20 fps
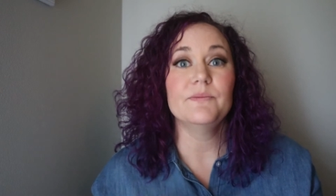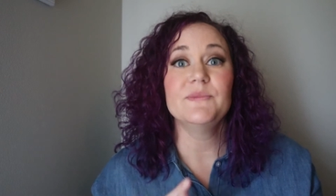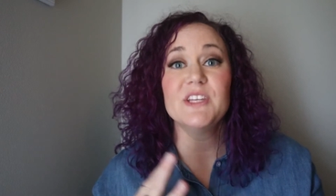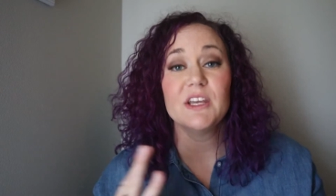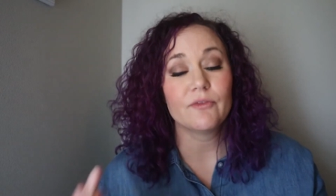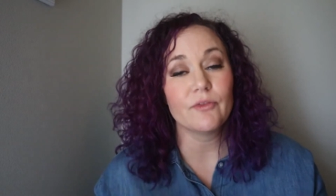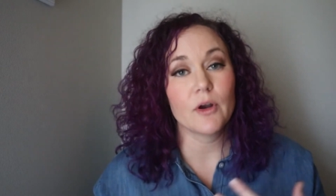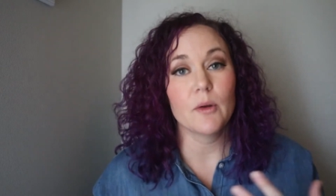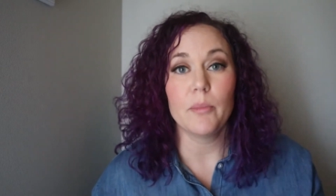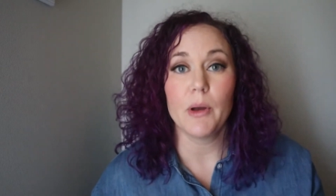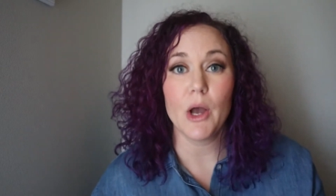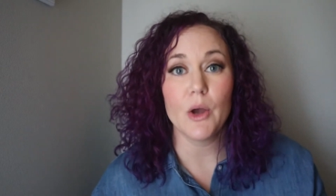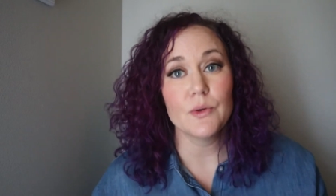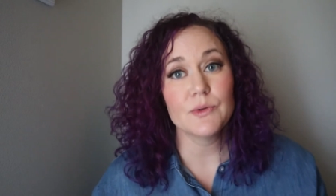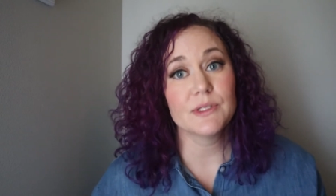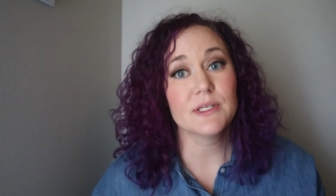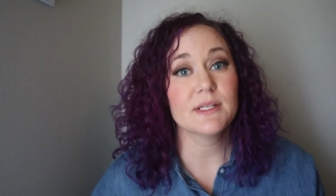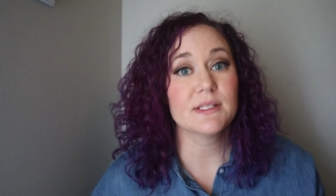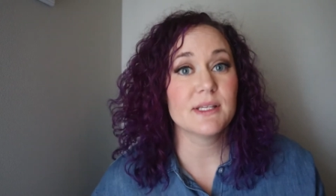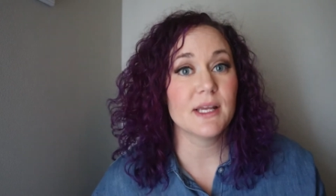different
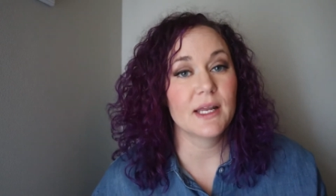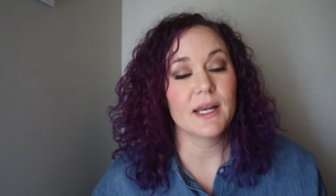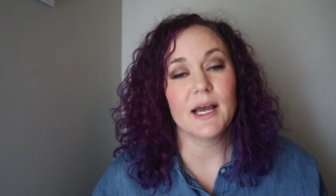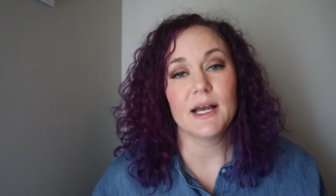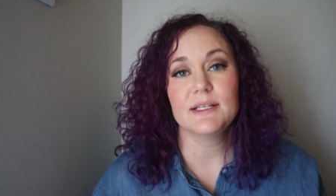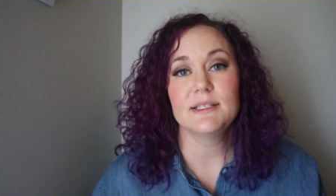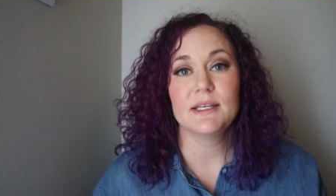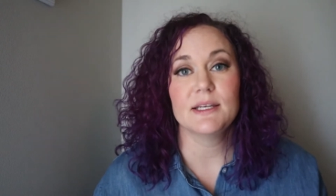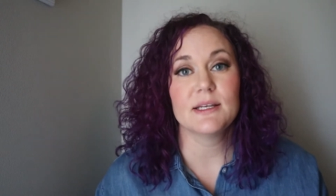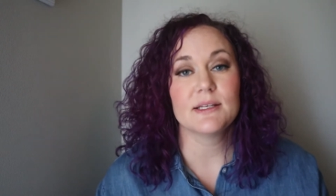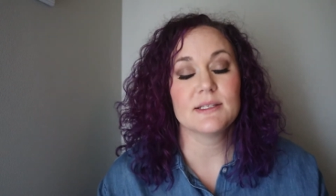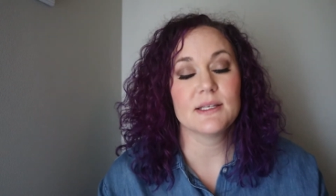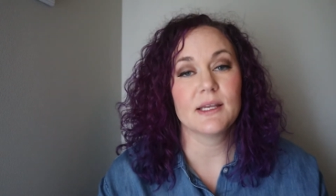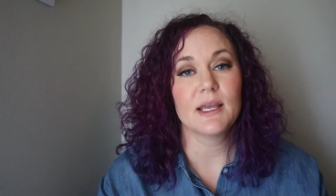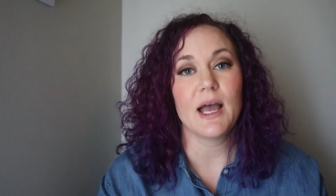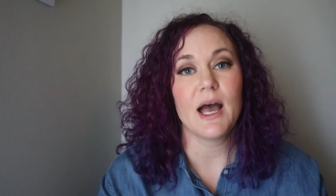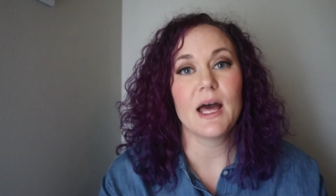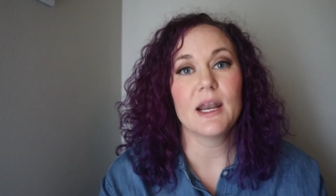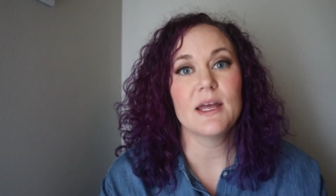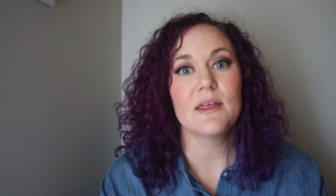poses and ideas
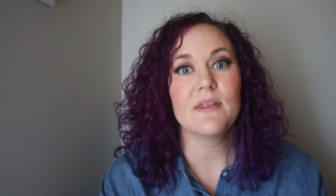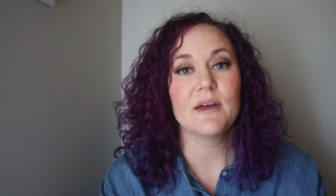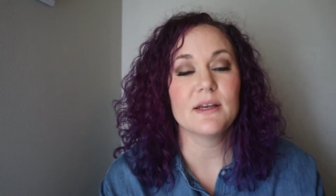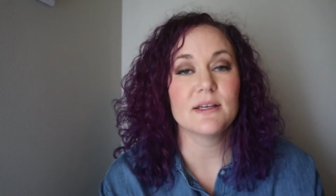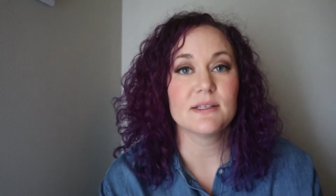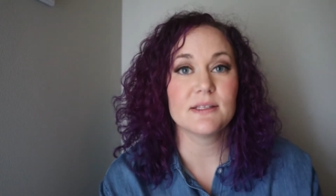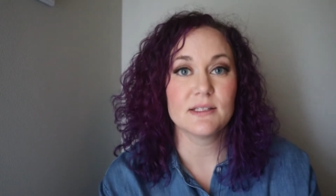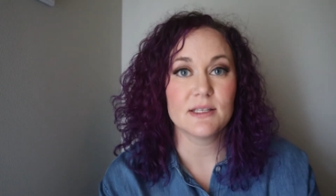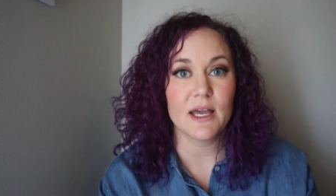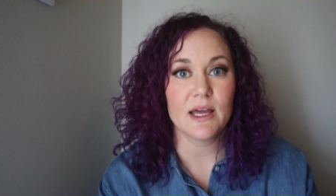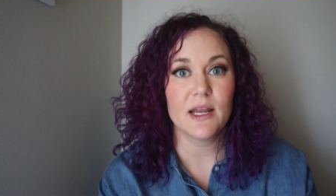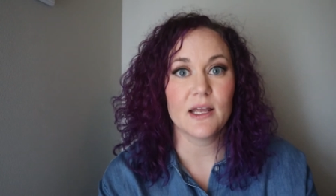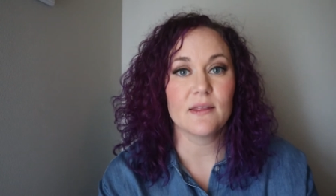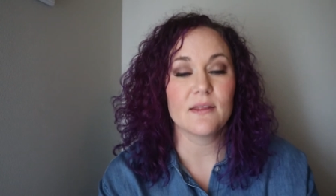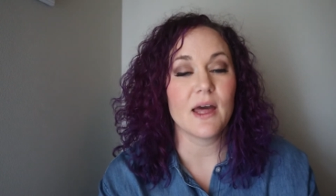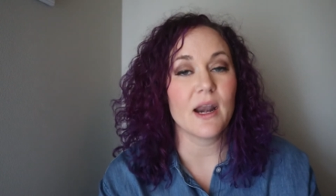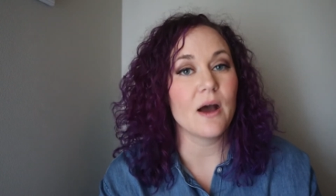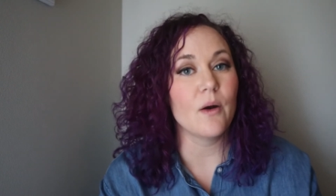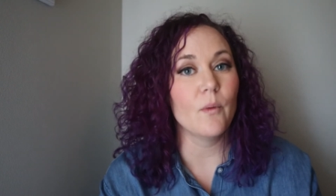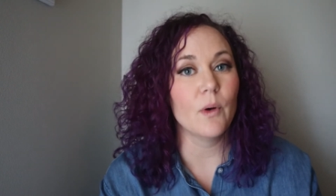and kind of the aesthetic
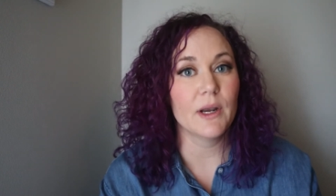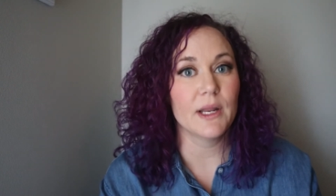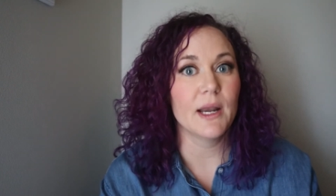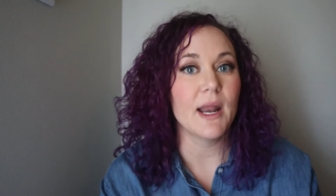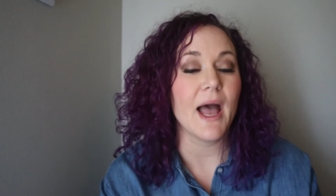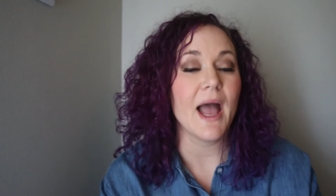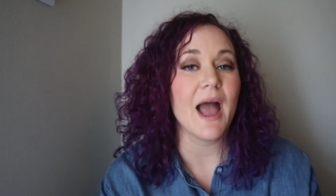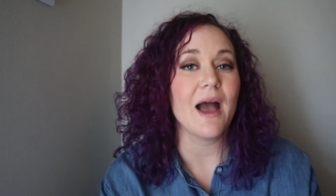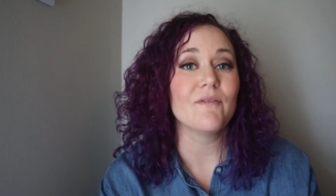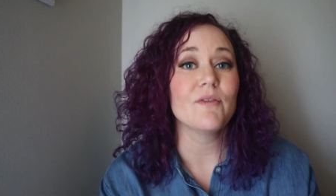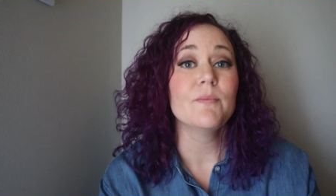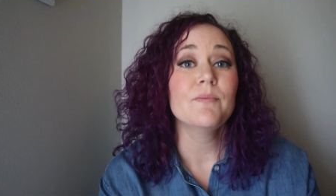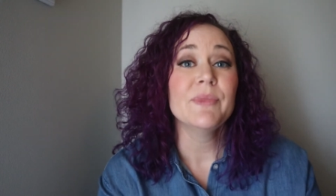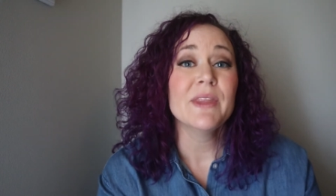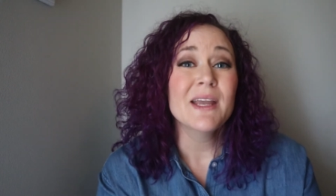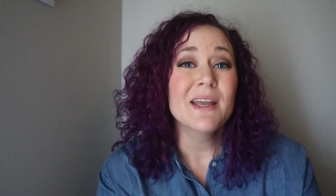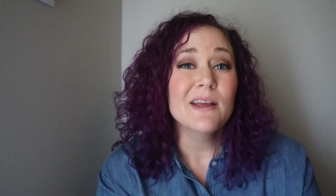that I wanted to have.